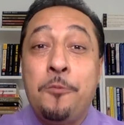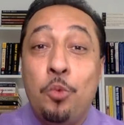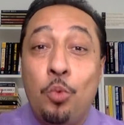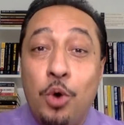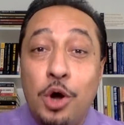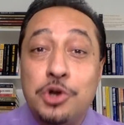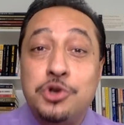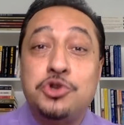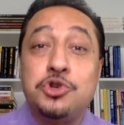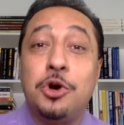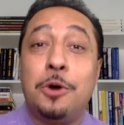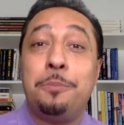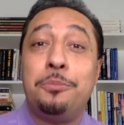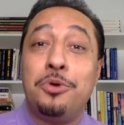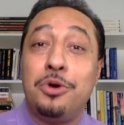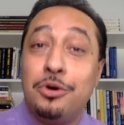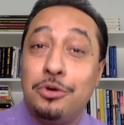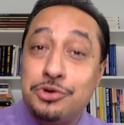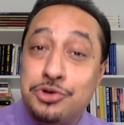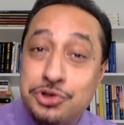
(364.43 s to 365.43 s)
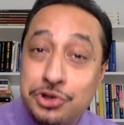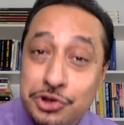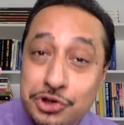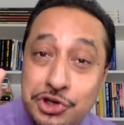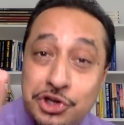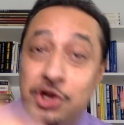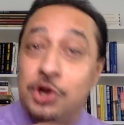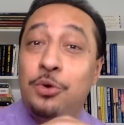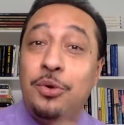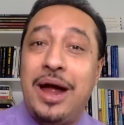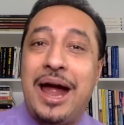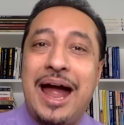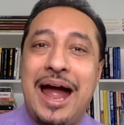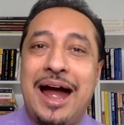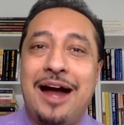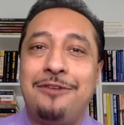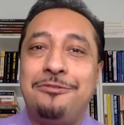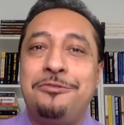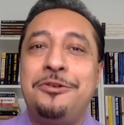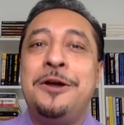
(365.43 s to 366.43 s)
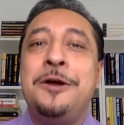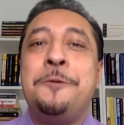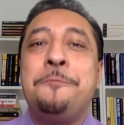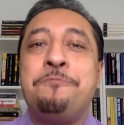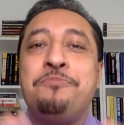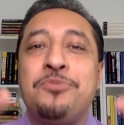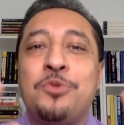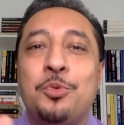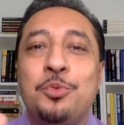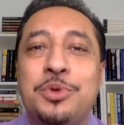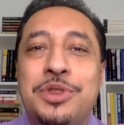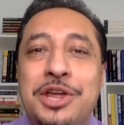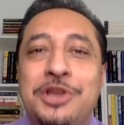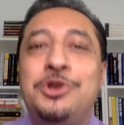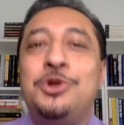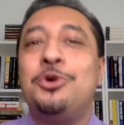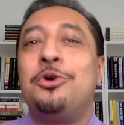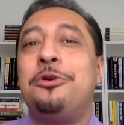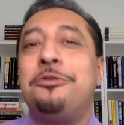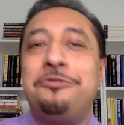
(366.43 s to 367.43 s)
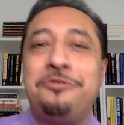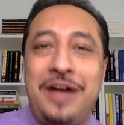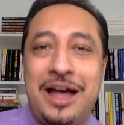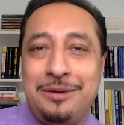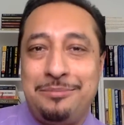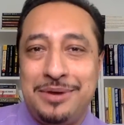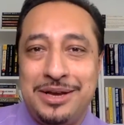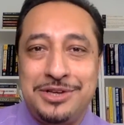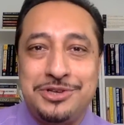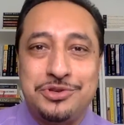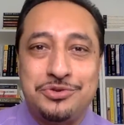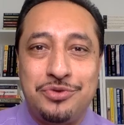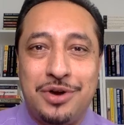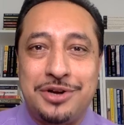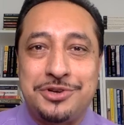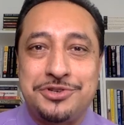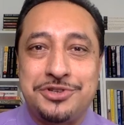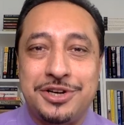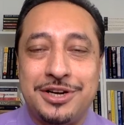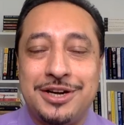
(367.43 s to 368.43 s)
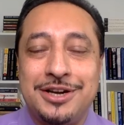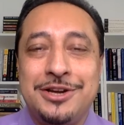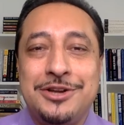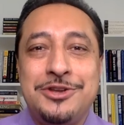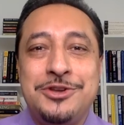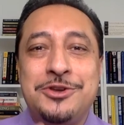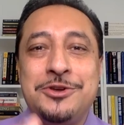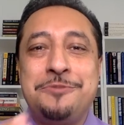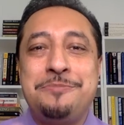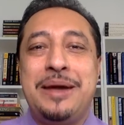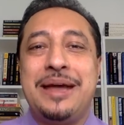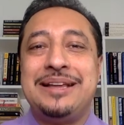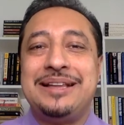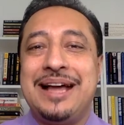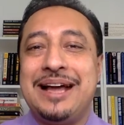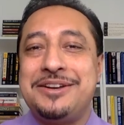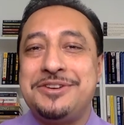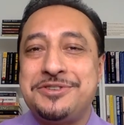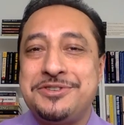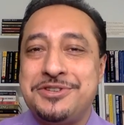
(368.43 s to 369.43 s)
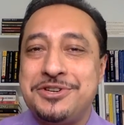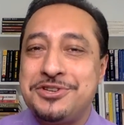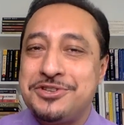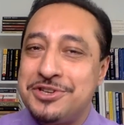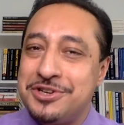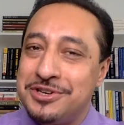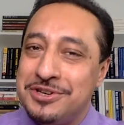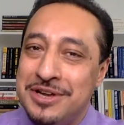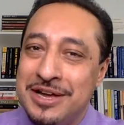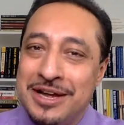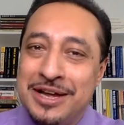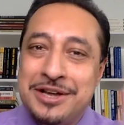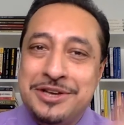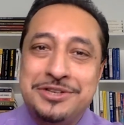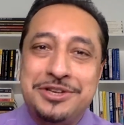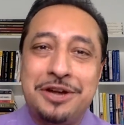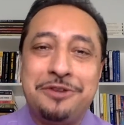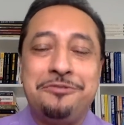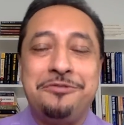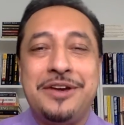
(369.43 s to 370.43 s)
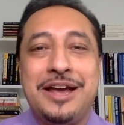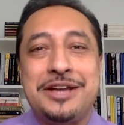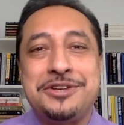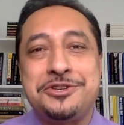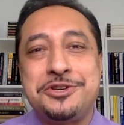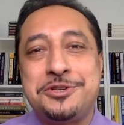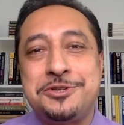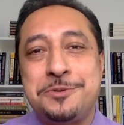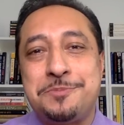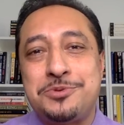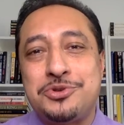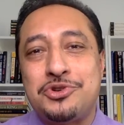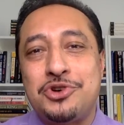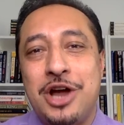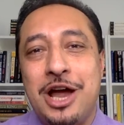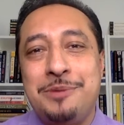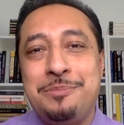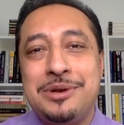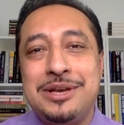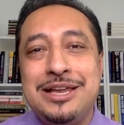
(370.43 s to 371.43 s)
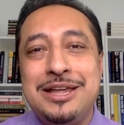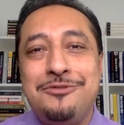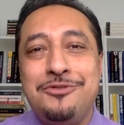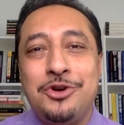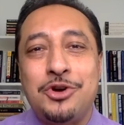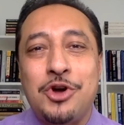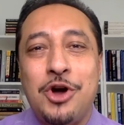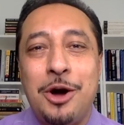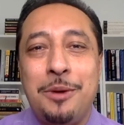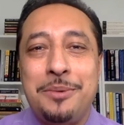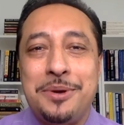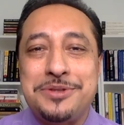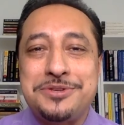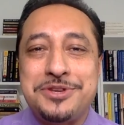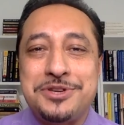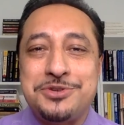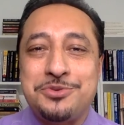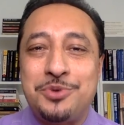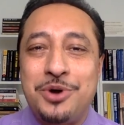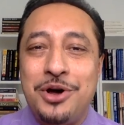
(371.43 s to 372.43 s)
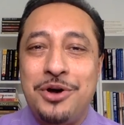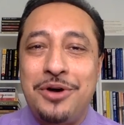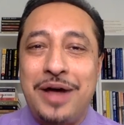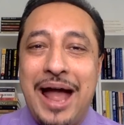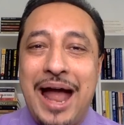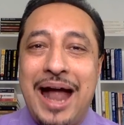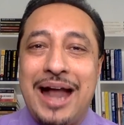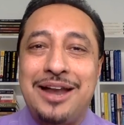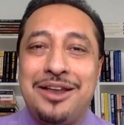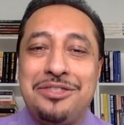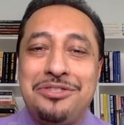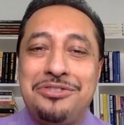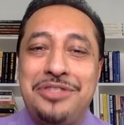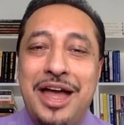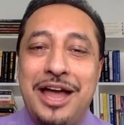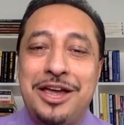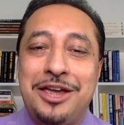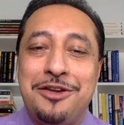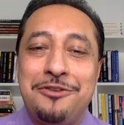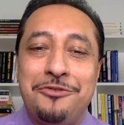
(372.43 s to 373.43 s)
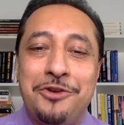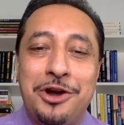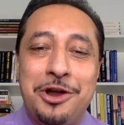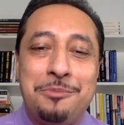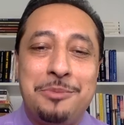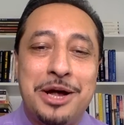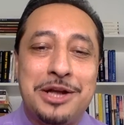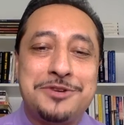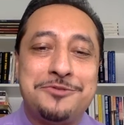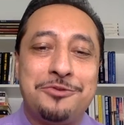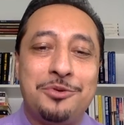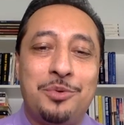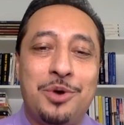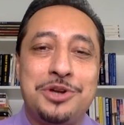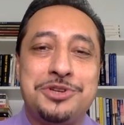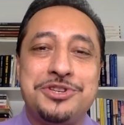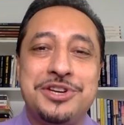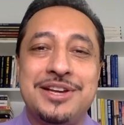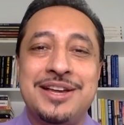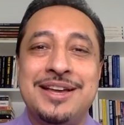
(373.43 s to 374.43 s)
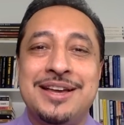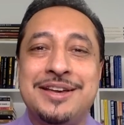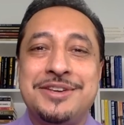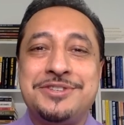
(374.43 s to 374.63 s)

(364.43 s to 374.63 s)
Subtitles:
What job role should you have within your family structure? You make that decision. Don't forget to subscribe and leave your comments as well. And thank you very much for watching.